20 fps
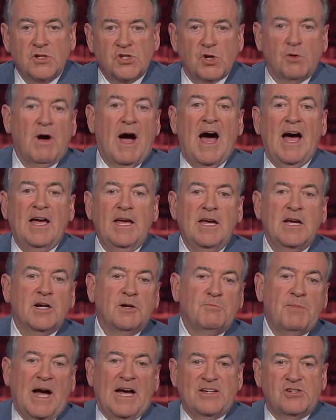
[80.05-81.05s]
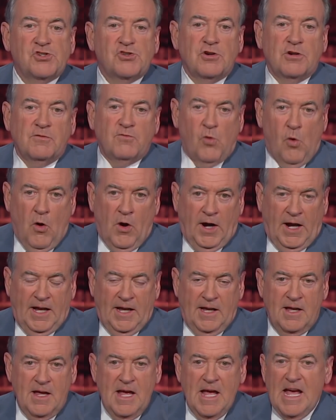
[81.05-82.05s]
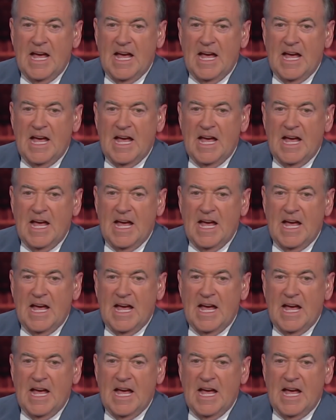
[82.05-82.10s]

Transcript: So I hereby serve warning.